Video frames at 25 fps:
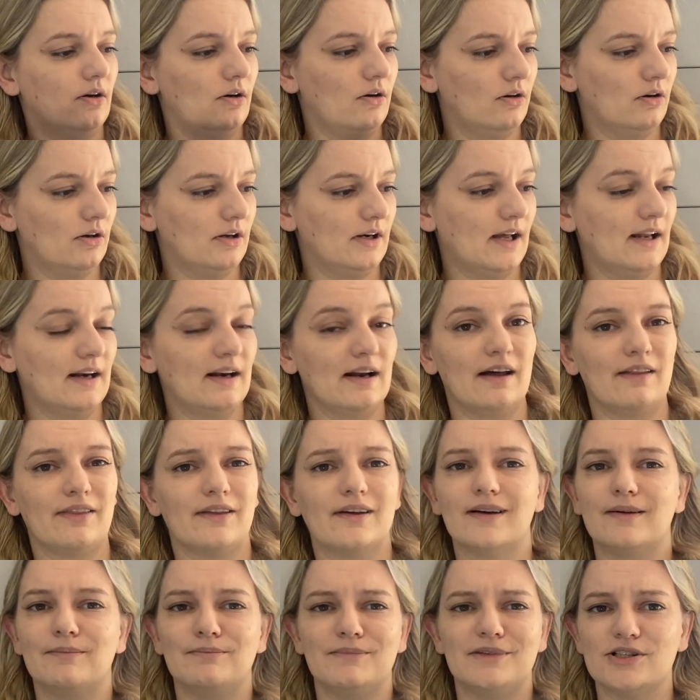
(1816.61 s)
on
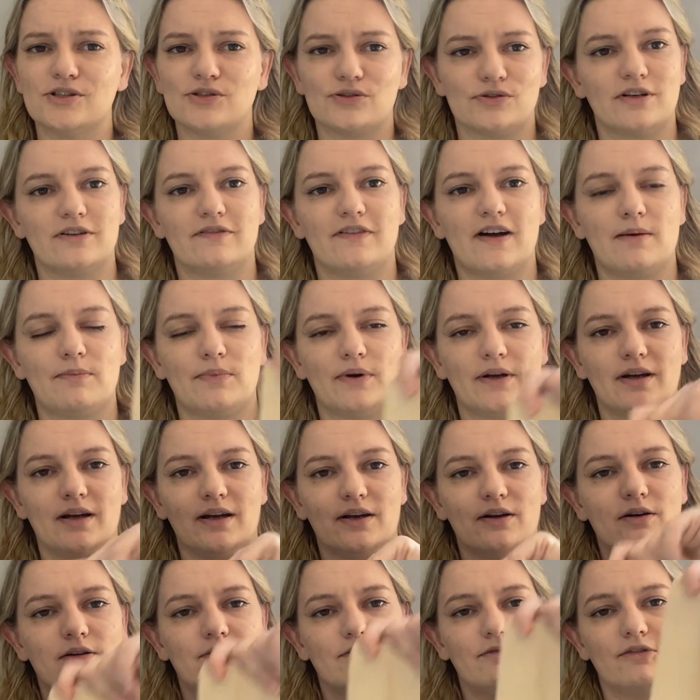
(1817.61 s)
another mystery fabric I
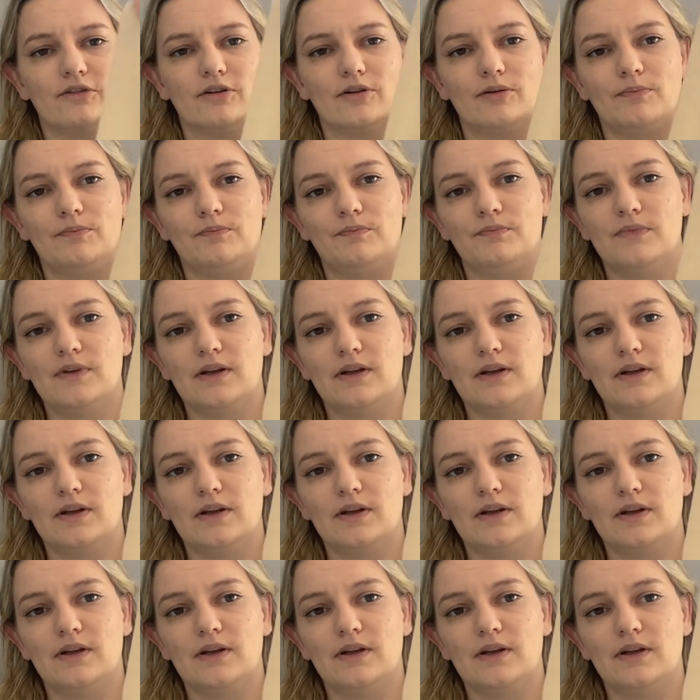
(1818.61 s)
got from